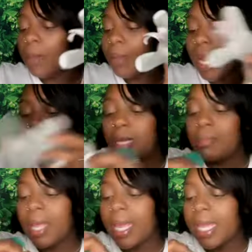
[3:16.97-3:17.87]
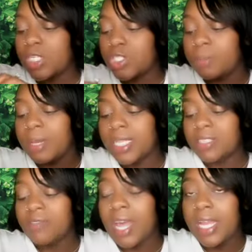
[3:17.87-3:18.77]
but I keep like extra
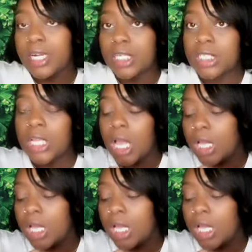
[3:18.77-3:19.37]
pacifiers.